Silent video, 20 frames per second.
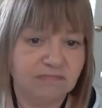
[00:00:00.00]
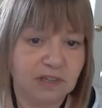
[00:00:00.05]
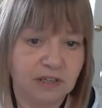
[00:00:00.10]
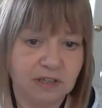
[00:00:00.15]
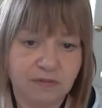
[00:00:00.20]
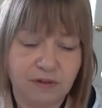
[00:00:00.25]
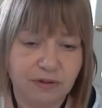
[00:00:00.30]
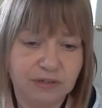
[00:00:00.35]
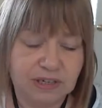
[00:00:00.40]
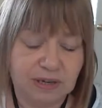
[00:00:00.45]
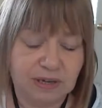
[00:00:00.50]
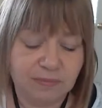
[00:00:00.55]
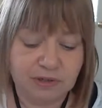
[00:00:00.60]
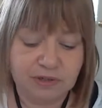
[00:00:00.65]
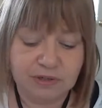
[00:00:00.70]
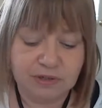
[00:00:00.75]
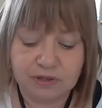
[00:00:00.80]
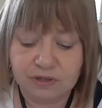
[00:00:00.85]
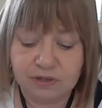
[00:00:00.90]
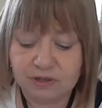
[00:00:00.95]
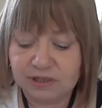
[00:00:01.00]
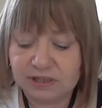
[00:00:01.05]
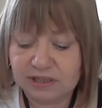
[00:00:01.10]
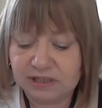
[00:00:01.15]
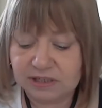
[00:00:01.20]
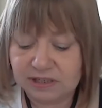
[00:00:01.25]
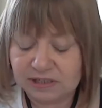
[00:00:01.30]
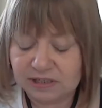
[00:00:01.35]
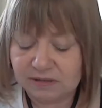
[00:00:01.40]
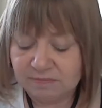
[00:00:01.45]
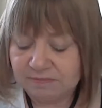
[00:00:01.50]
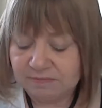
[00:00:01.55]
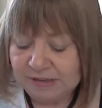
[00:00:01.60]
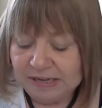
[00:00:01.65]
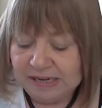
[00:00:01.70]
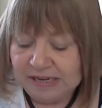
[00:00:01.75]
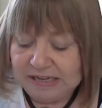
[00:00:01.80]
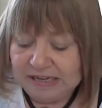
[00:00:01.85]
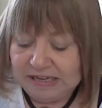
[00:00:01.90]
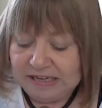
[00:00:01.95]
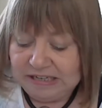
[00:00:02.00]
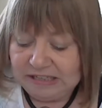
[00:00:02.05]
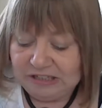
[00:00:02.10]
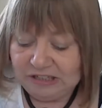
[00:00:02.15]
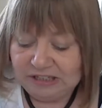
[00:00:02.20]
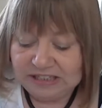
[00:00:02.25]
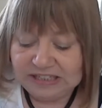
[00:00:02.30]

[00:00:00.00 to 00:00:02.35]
As far as I'm concerned, it's done